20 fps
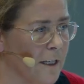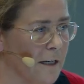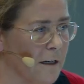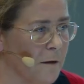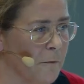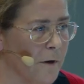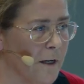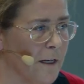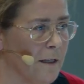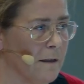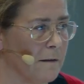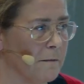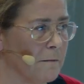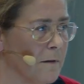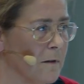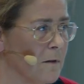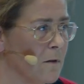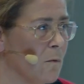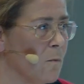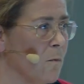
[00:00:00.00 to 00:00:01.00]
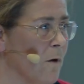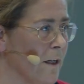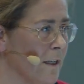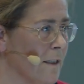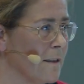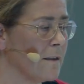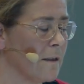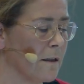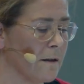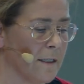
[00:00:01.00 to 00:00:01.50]
it anyway. So why
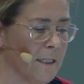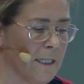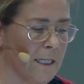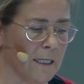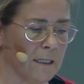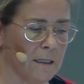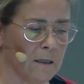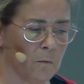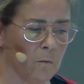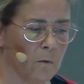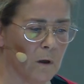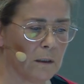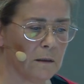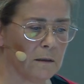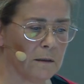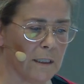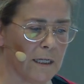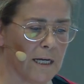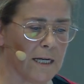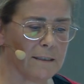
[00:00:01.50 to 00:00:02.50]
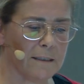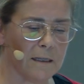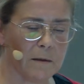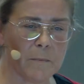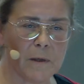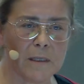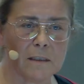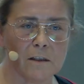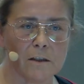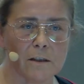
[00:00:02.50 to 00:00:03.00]
is there a need? Well, as I
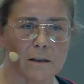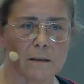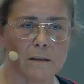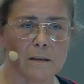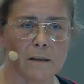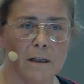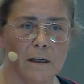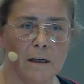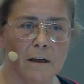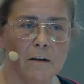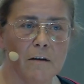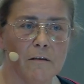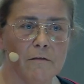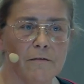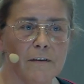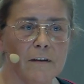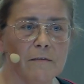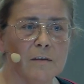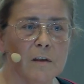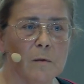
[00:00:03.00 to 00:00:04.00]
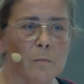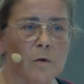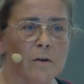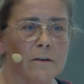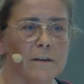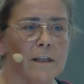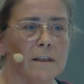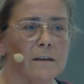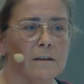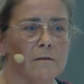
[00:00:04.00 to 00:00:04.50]
mentioned,
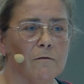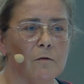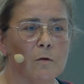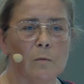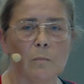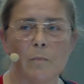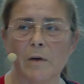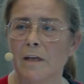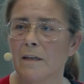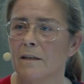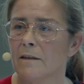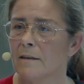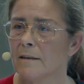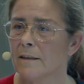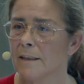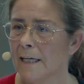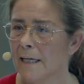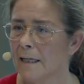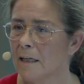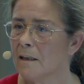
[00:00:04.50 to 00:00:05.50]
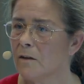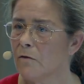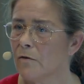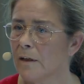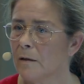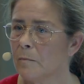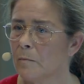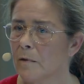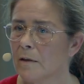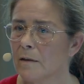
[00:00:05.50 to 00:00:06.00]
50% of all patients getting
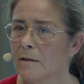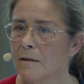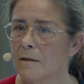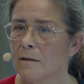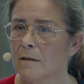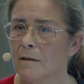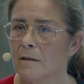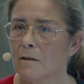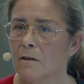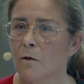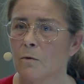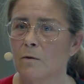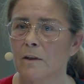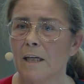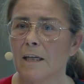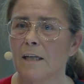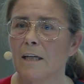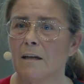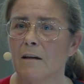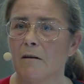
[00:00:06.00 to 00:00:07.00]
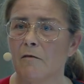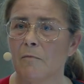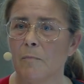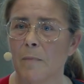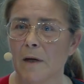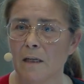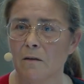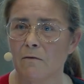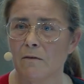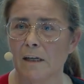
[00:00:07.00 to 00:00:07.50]
treatments don't get enough
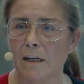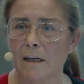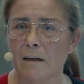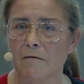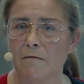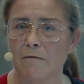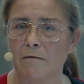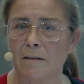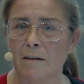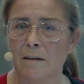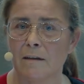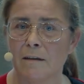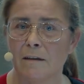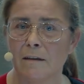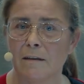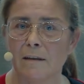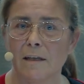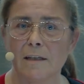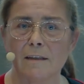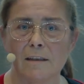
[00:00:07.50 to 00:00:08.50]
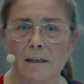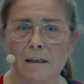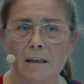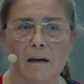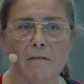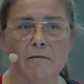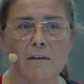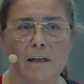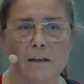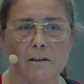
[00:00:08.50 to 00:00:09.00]
pain relief. They still
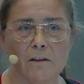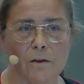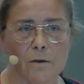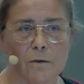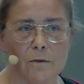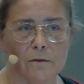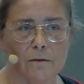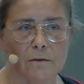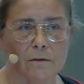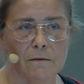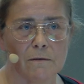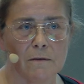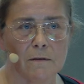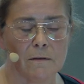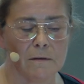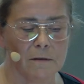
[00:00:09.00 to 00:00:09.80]
have issues.